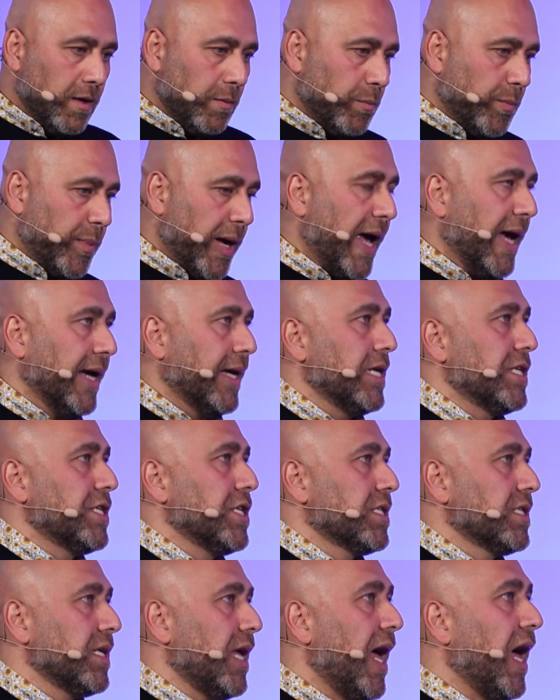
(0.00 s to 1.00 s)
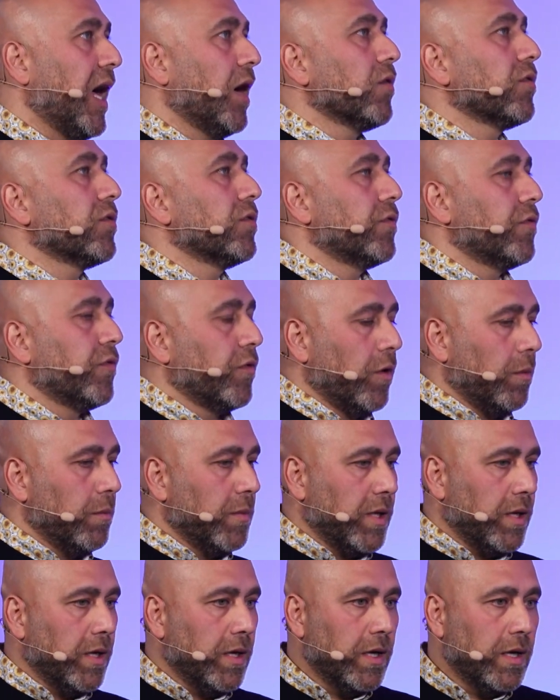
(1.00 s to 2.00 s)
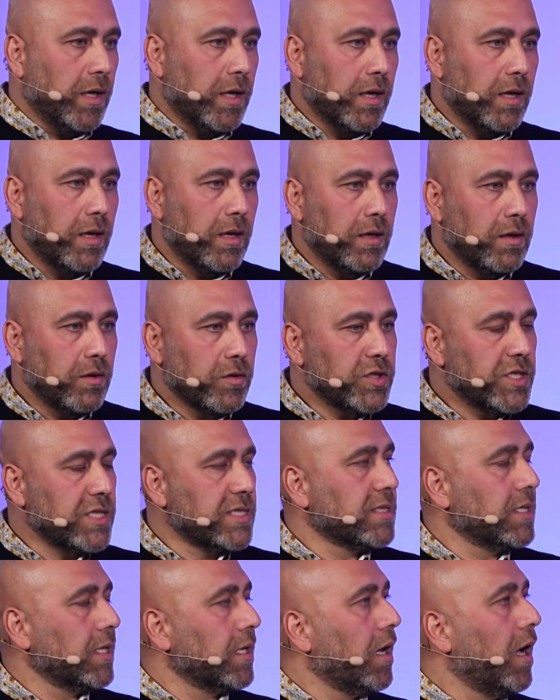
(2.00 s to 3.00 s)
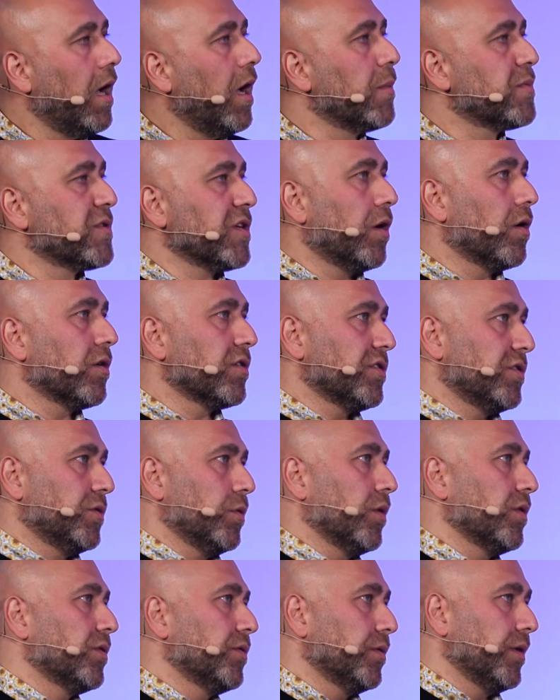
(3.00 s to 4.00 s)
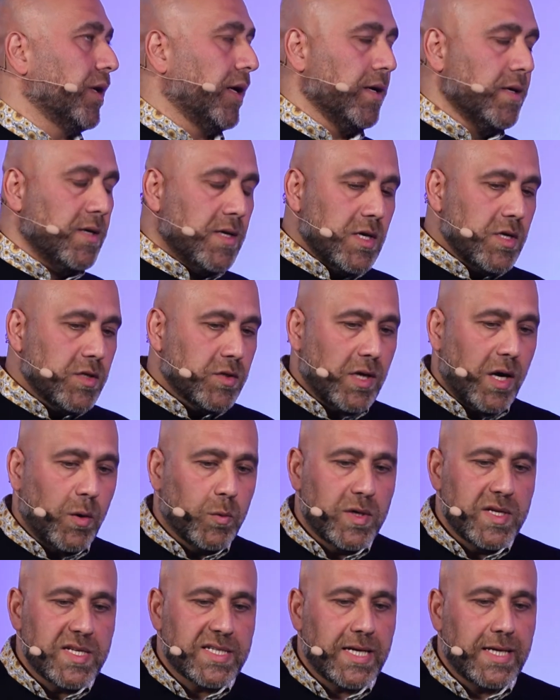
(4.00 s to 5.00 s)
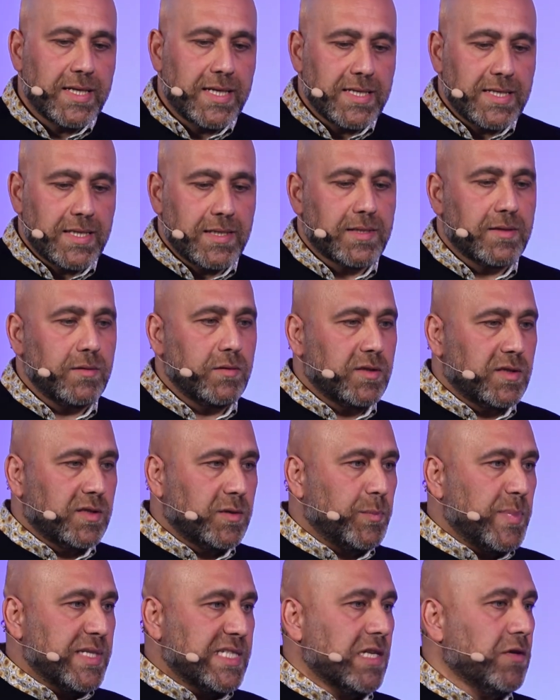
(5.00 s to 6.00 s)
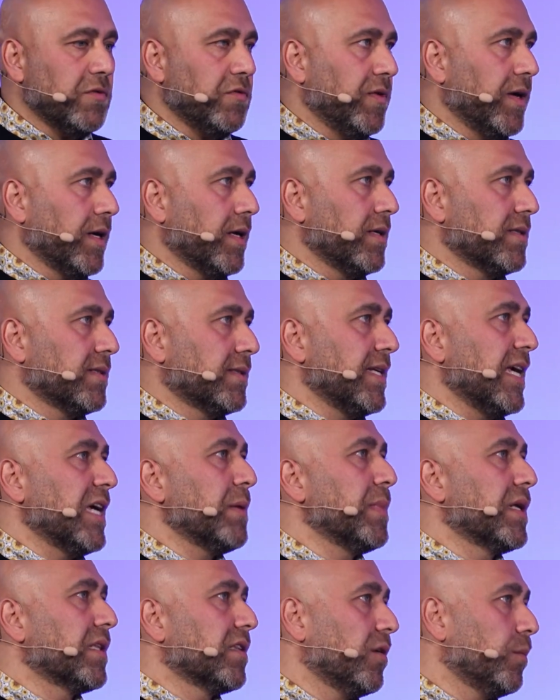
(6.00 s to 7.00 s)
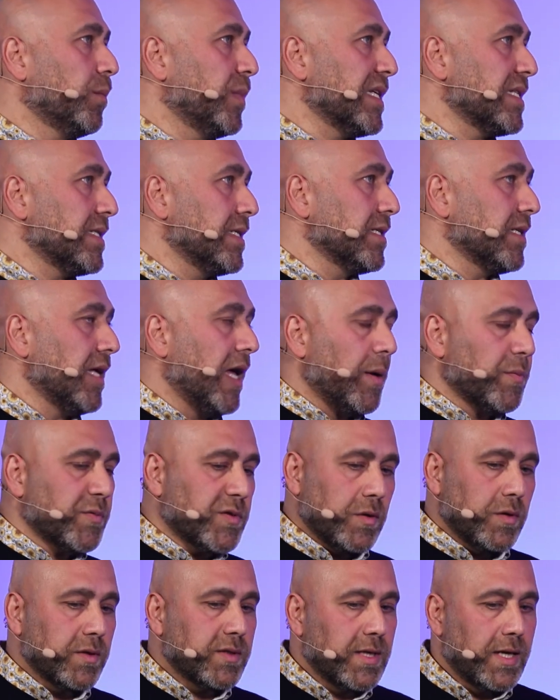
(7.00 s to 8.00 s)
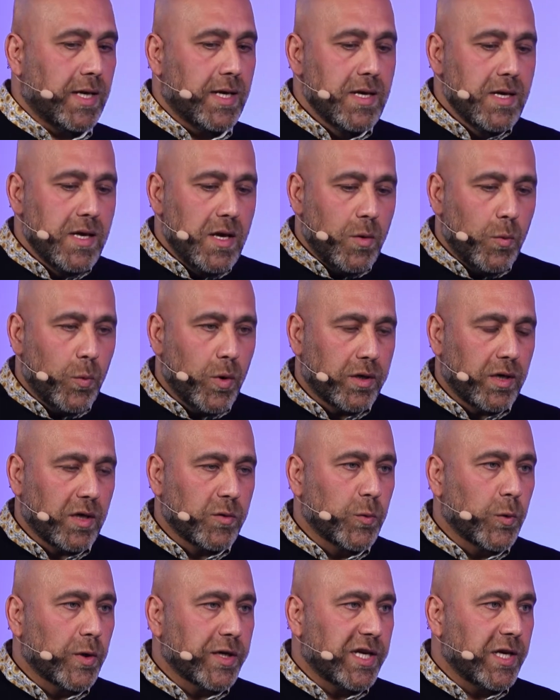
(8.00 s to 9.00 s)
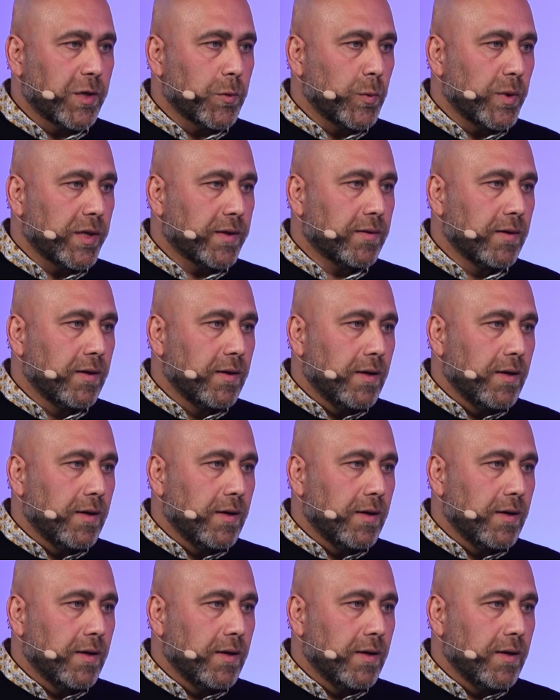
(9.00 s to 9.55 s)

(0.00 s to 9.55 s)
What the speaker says: packages out from logistic hubs or store today. So I wouldn't say this is specific segment of business. Absolutely, we're not working with